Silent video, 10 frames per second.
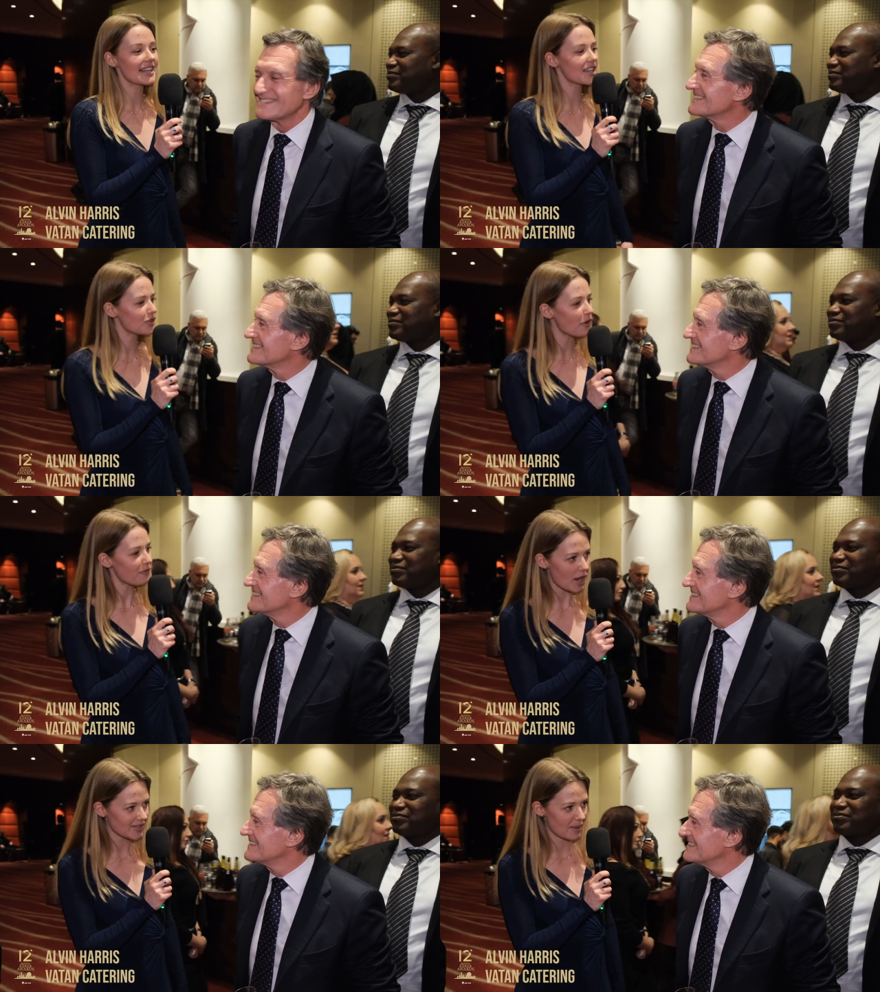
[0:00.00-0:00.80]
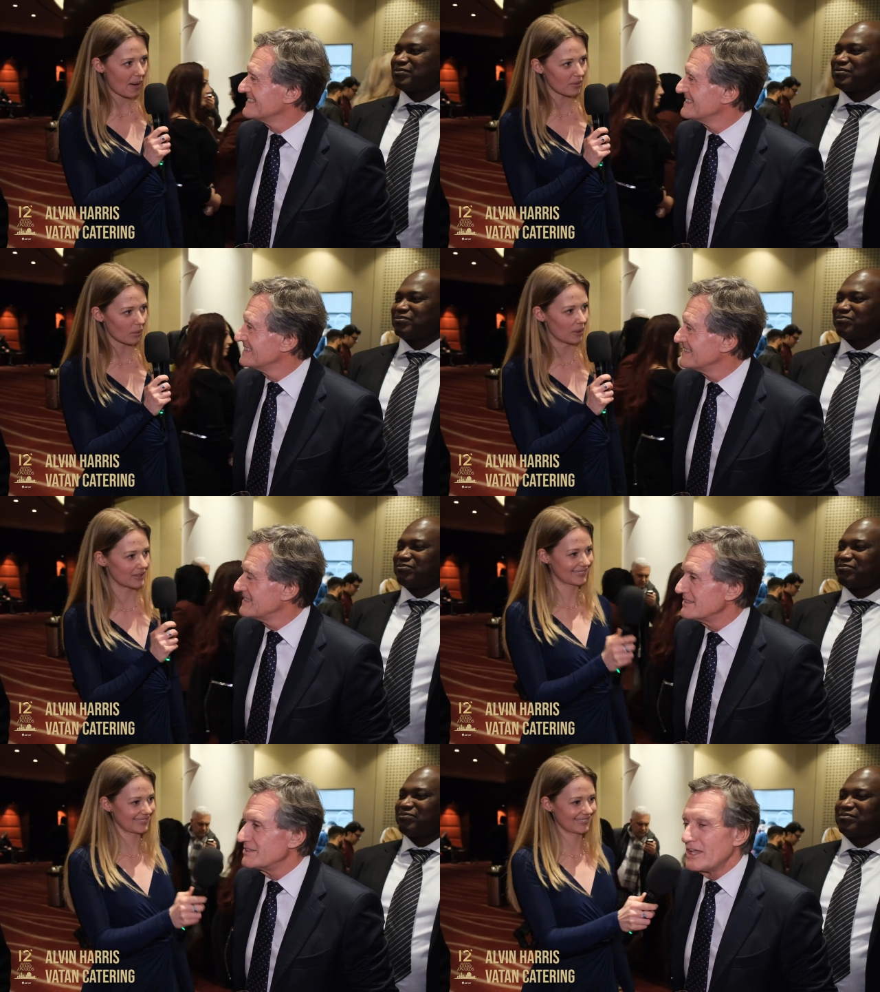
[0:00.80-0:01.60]
Speaker 1: is this your first kebab
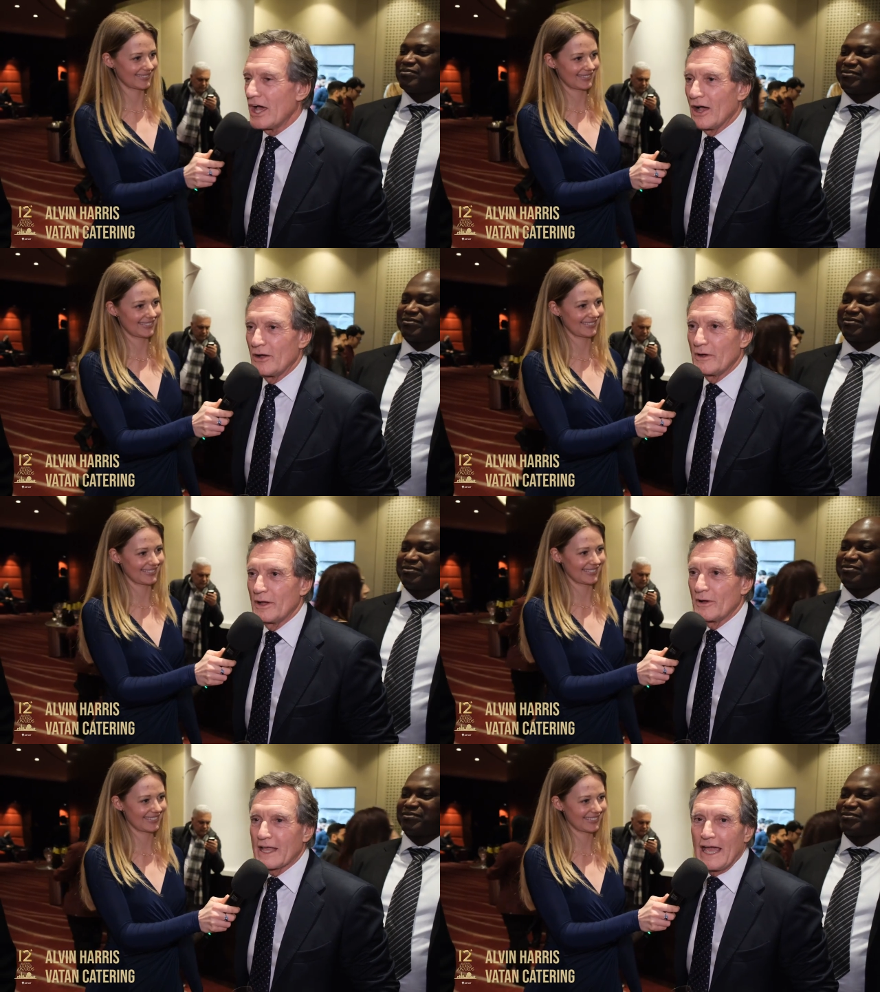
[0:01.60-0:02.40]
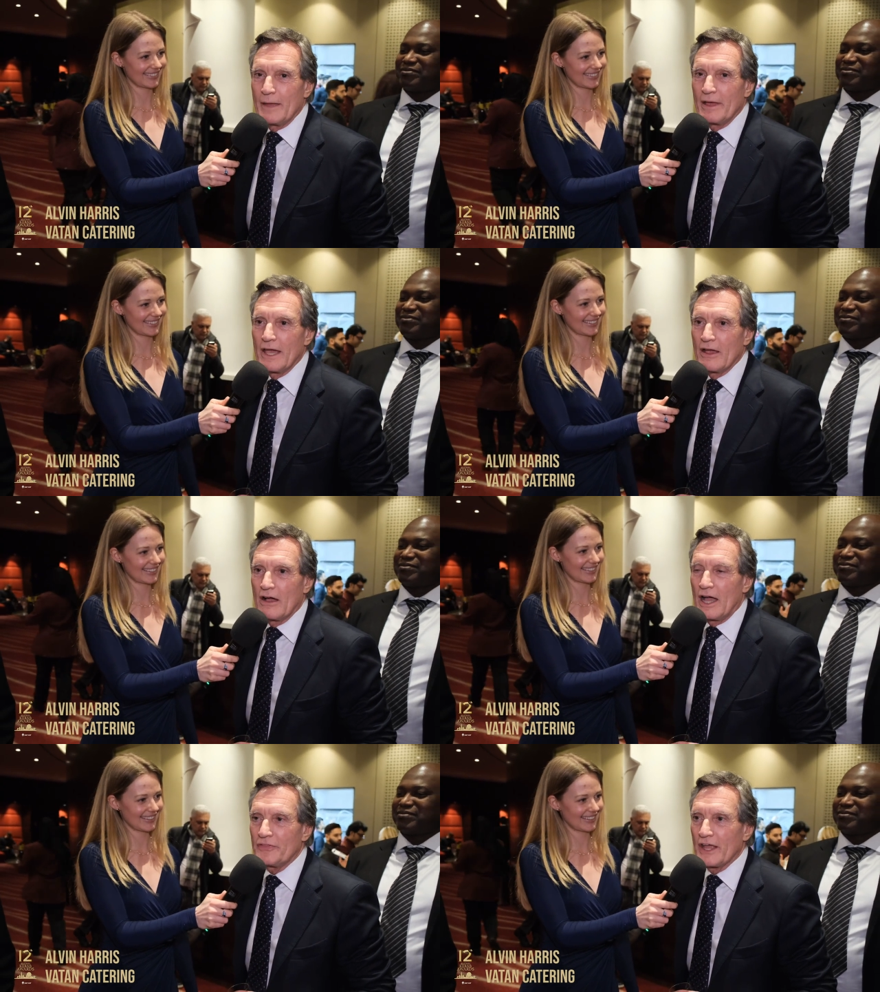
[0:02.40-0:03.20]
award?
Speaker 2: No, we came
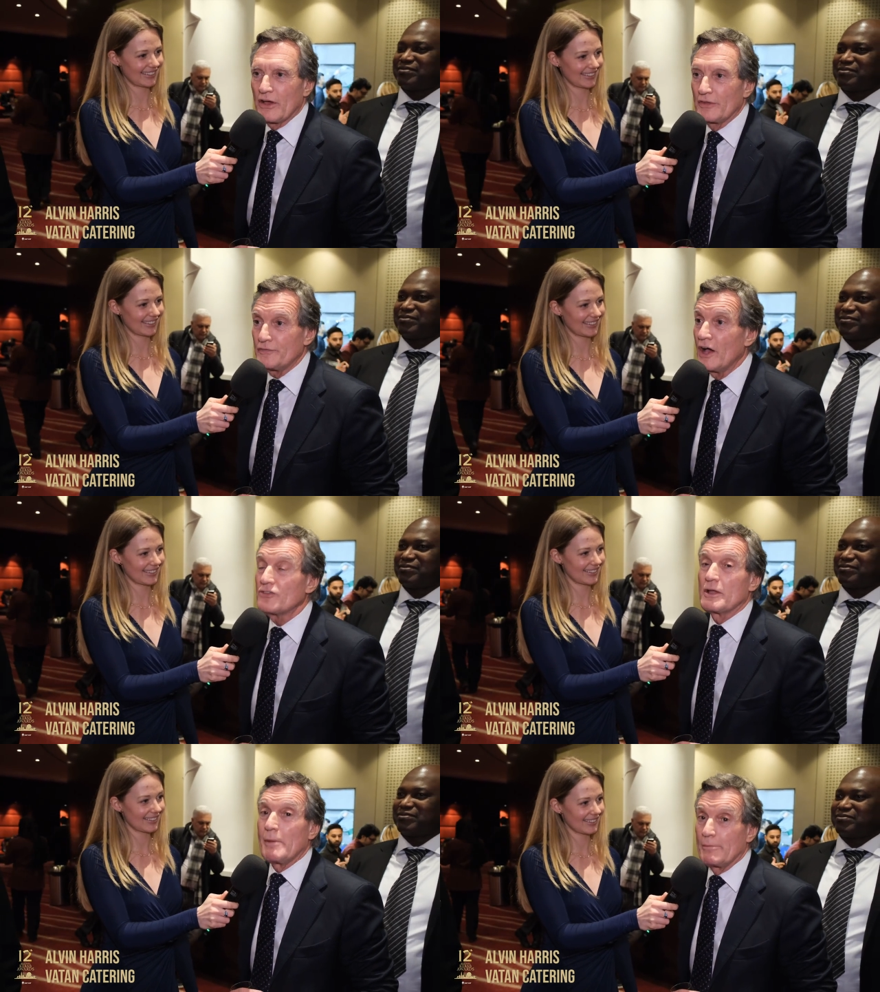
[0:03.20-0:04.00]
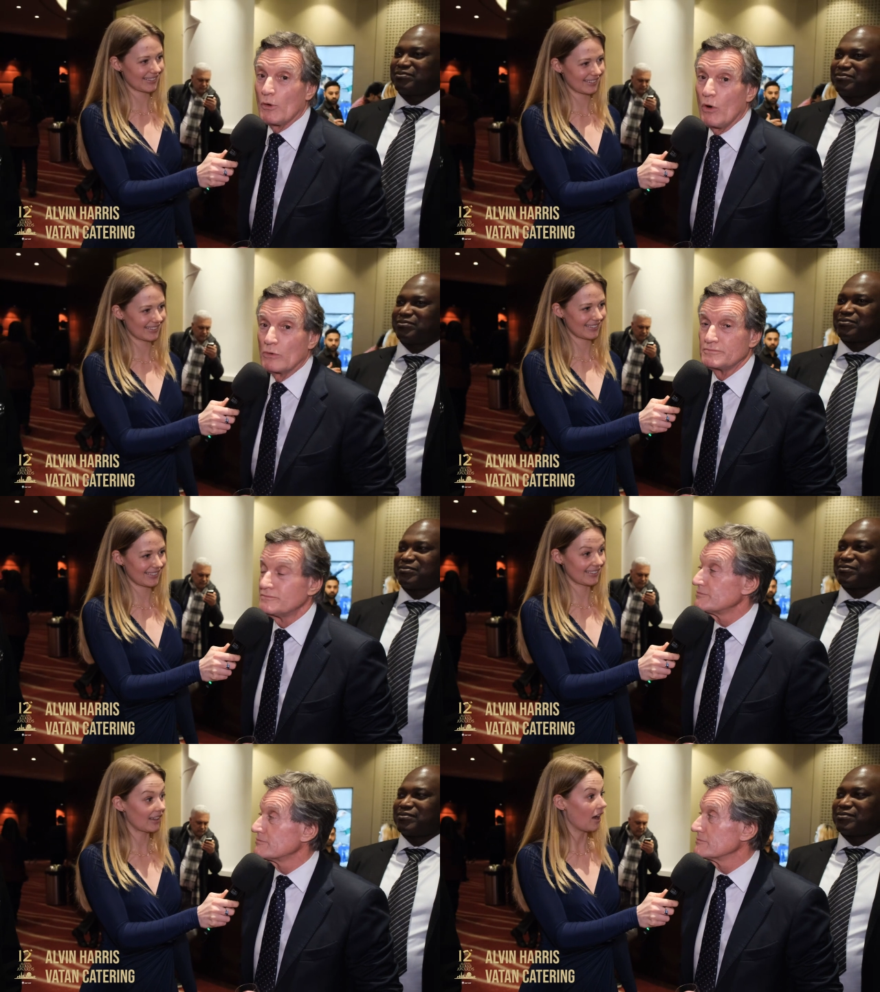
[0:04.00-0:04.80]
here, I think, on the first kebab award.
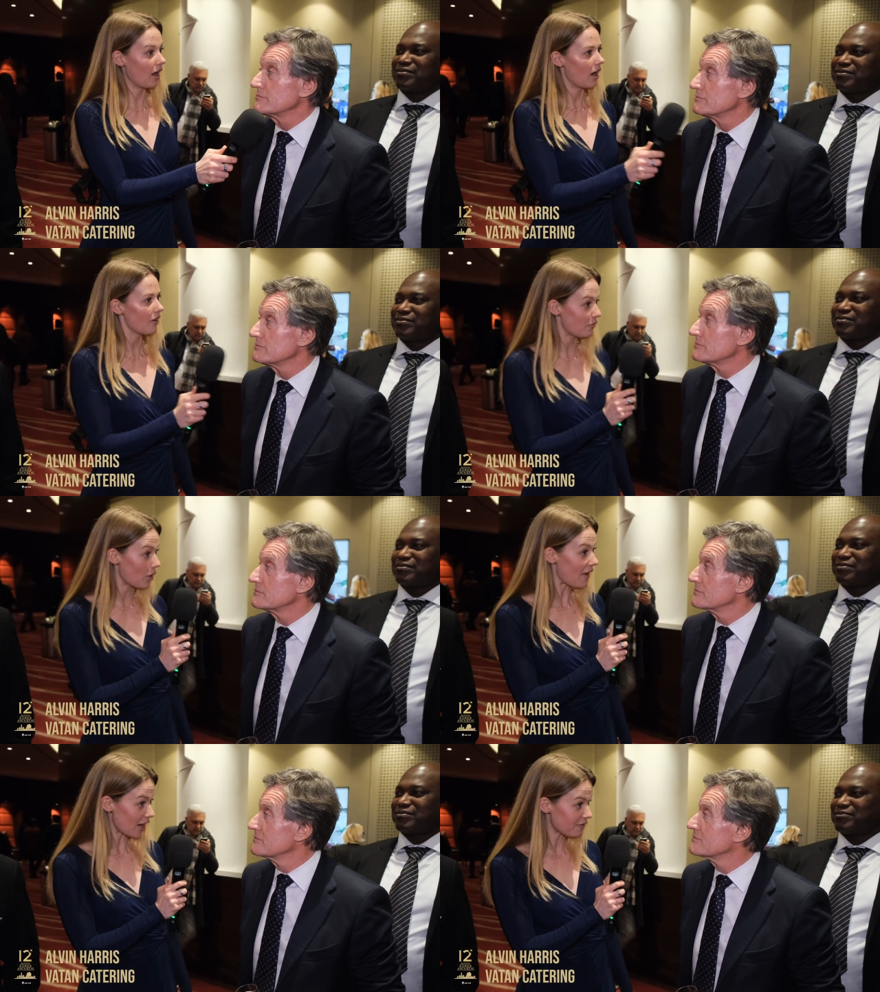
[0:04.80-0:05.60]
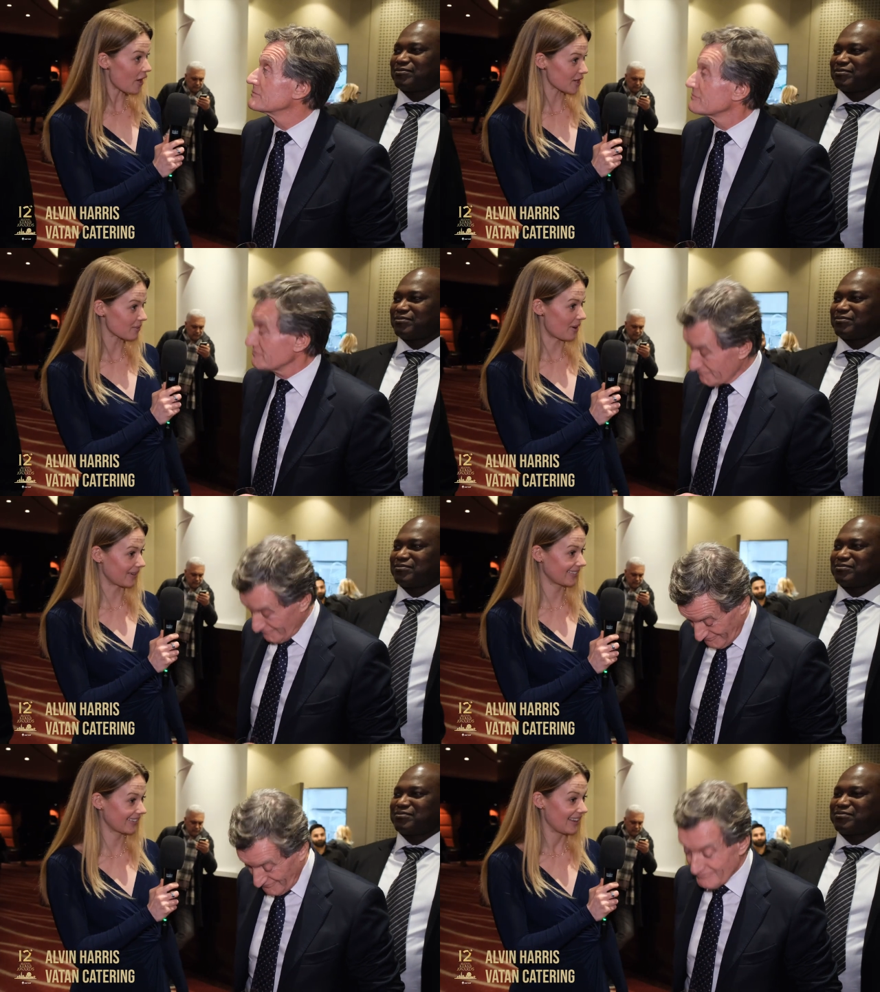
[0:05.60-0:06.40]
Speaker 1: The very first
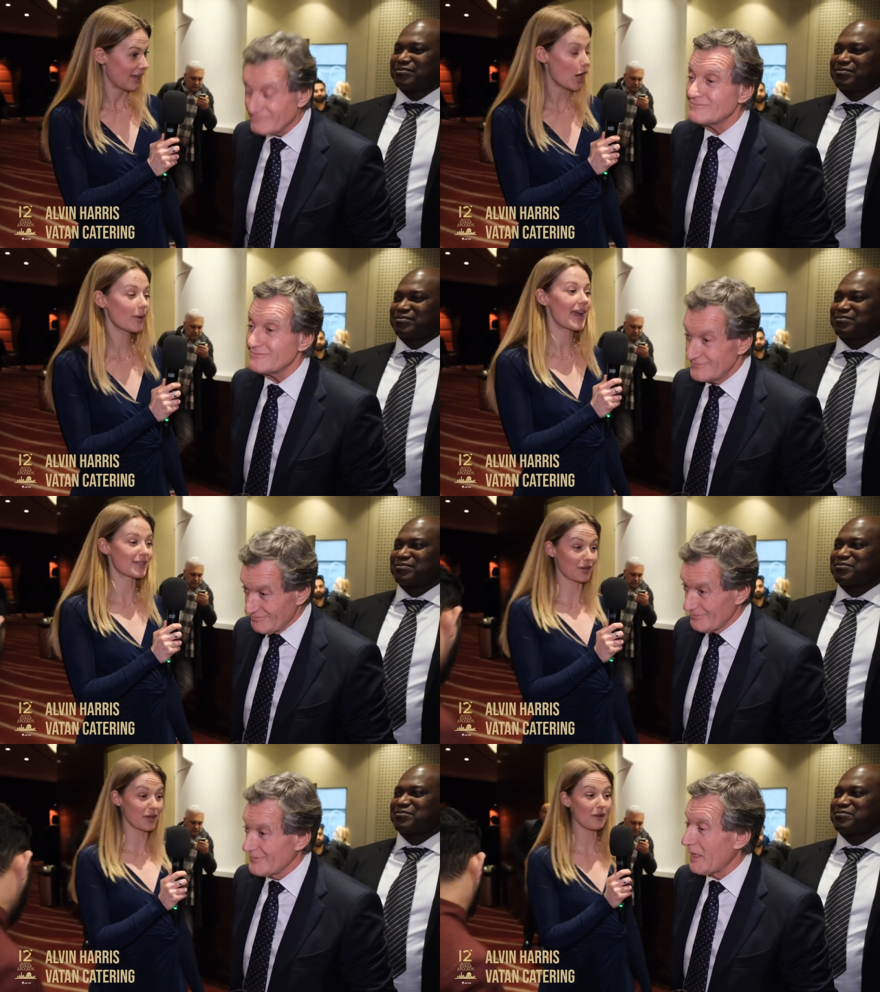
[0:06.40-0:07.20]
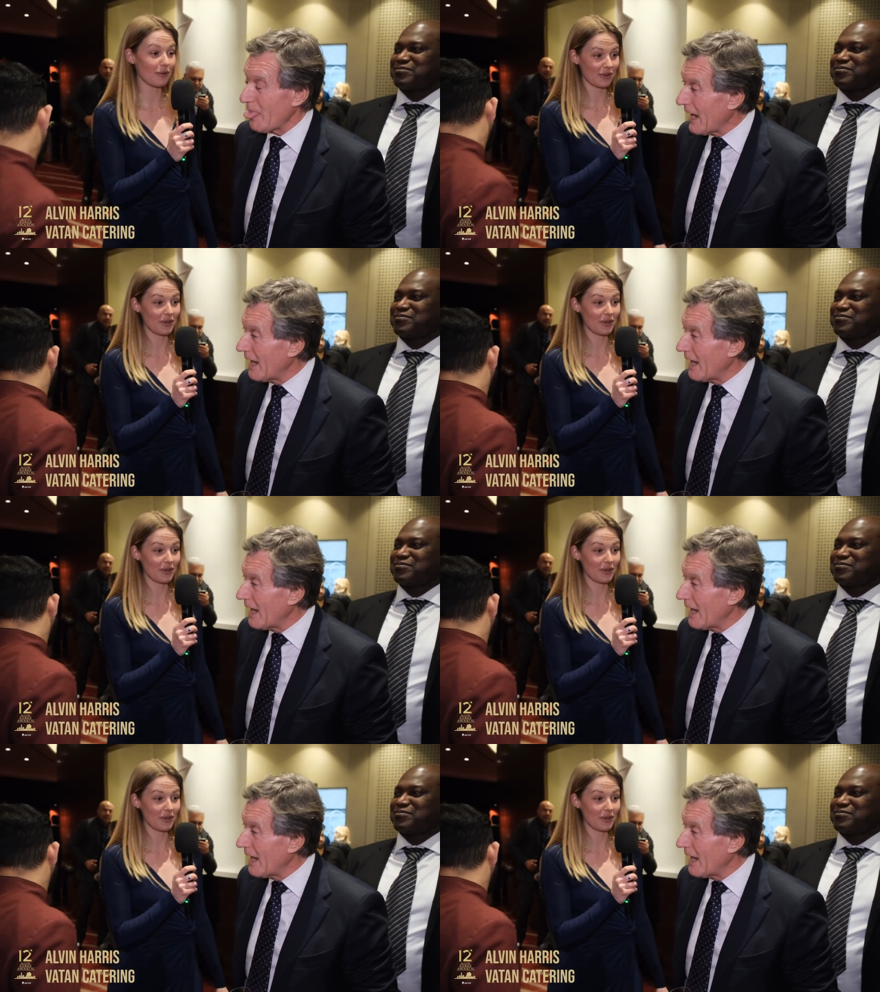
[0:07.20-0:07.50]
one? Okay, so you